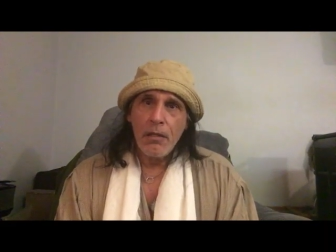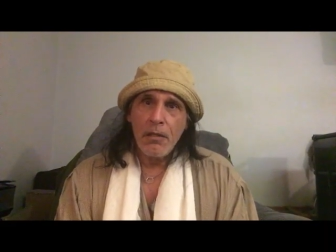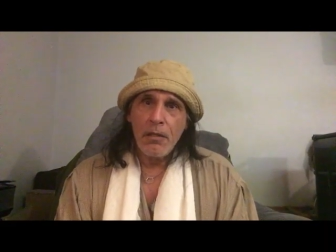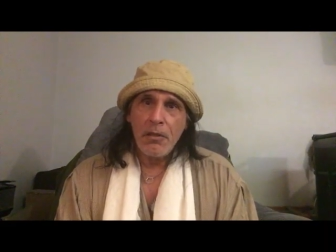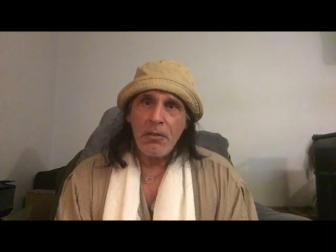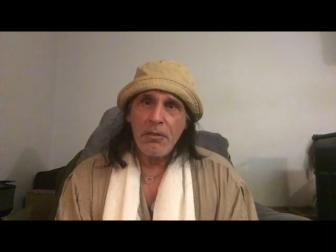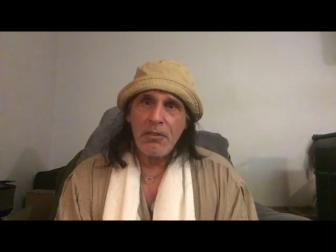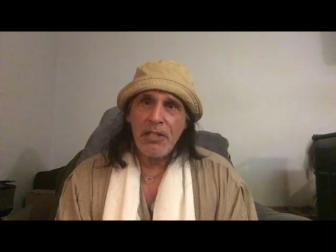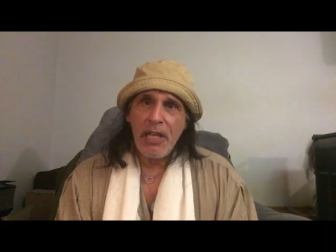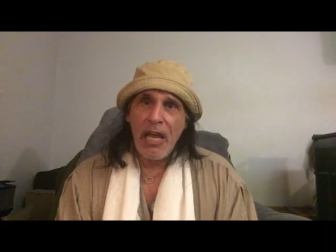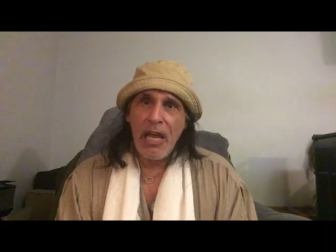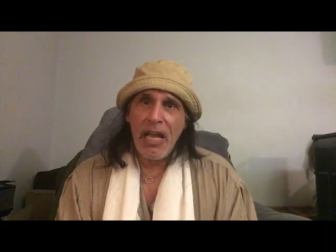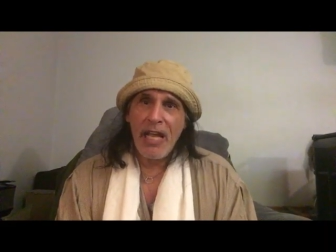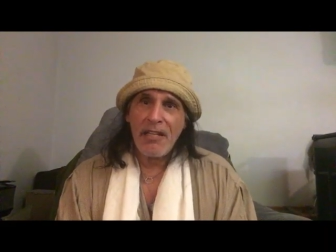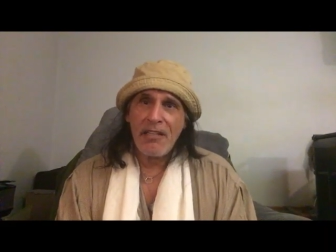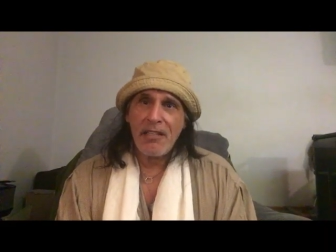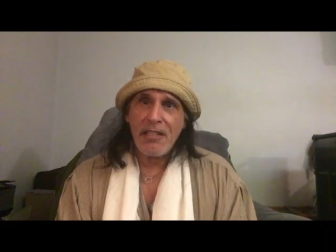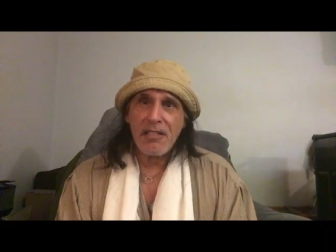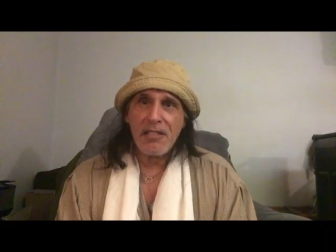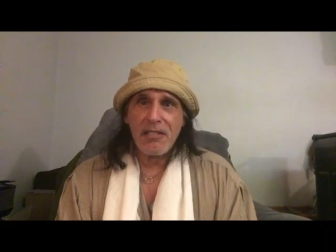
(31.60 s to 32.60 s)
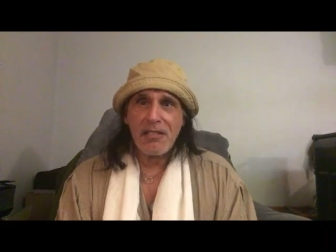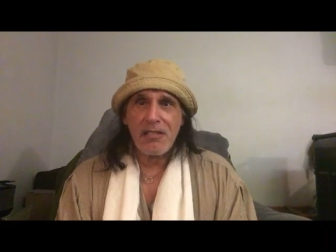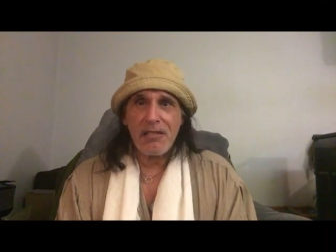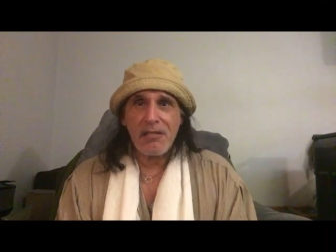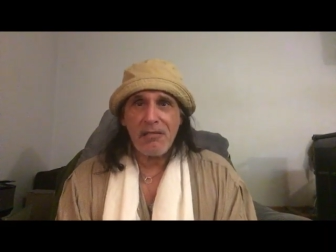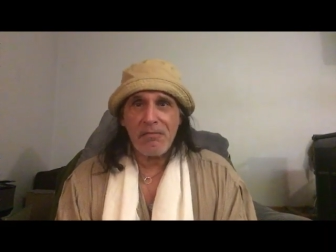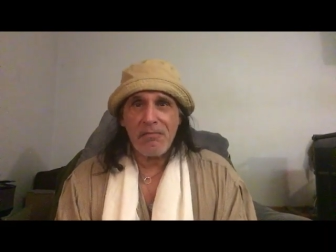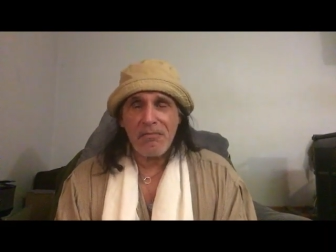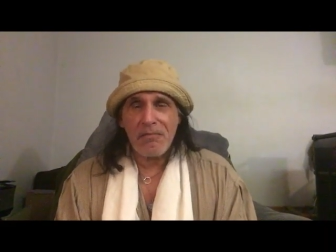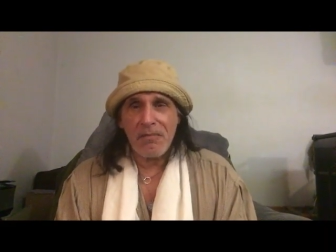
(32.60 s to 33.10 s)
who died this
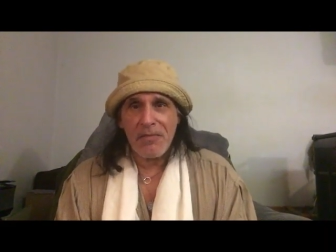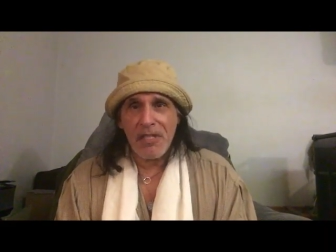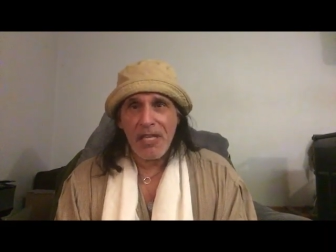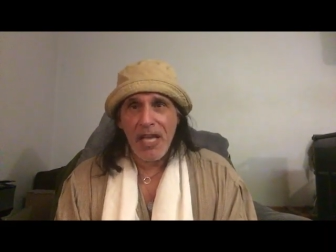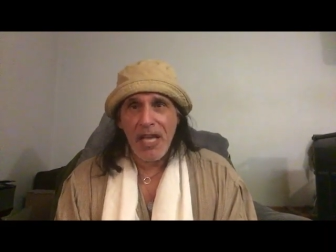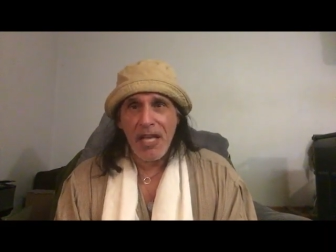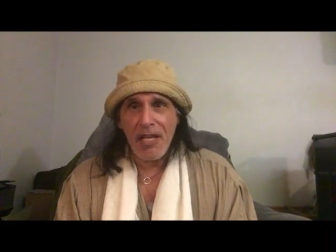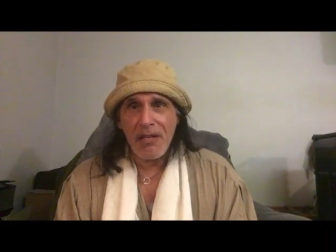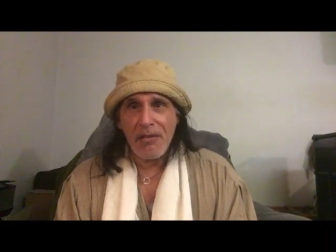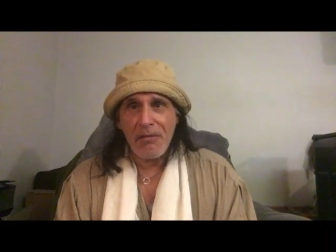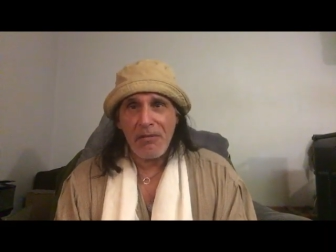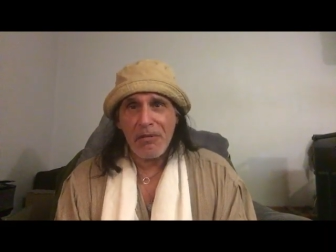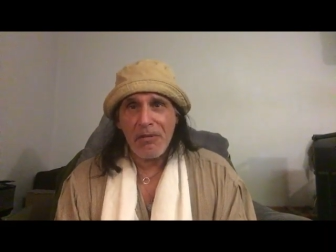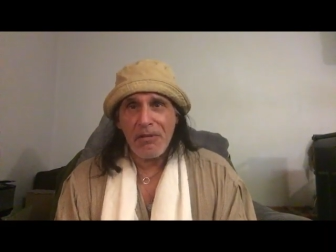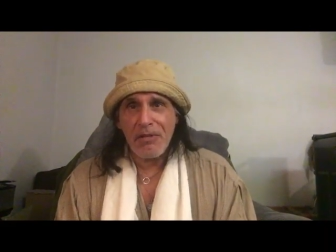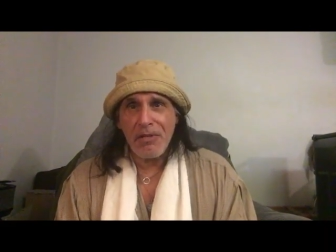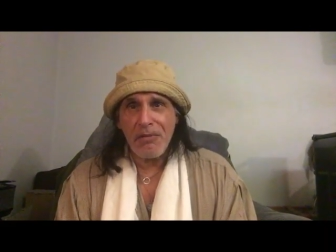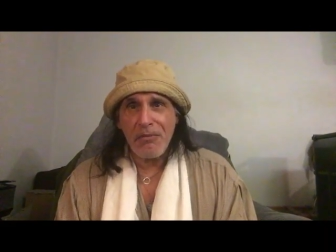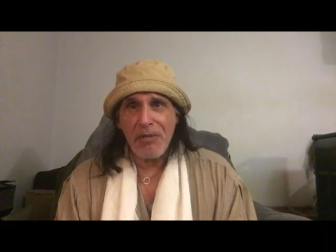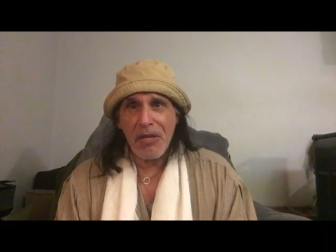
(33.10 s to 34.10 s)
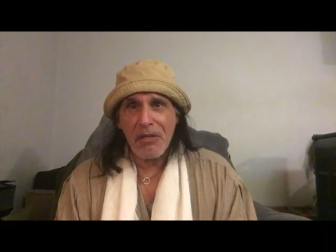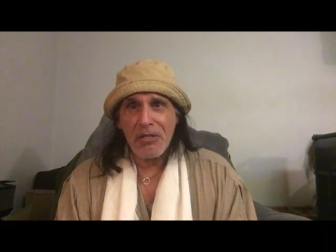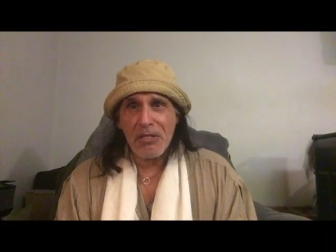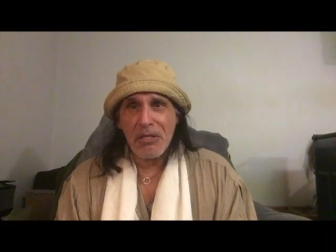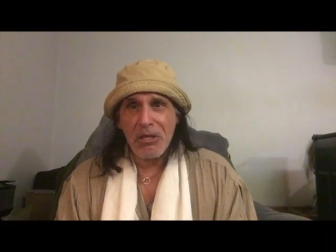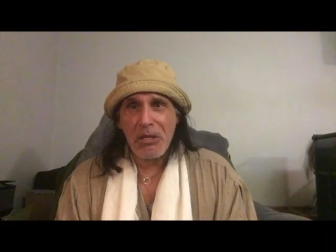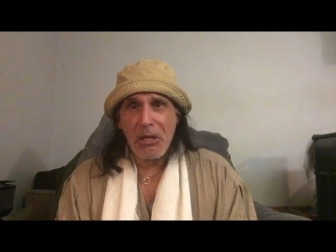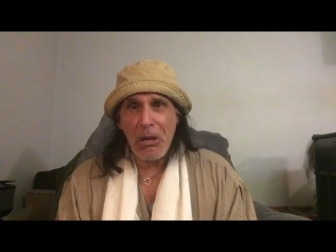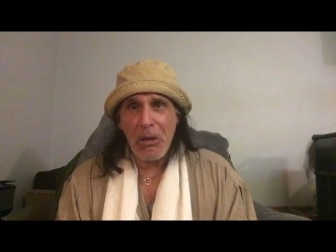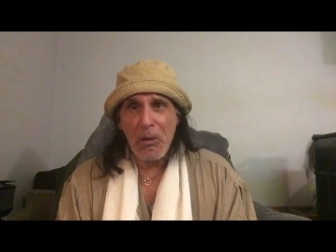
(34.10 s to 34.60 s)
day two months
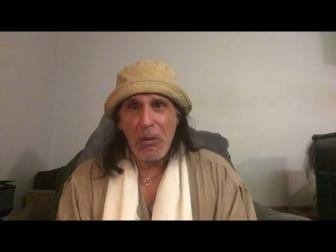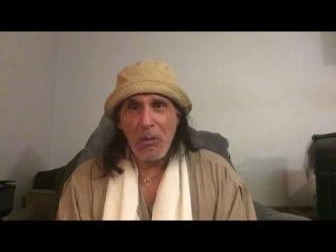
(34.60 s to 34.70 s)
ago.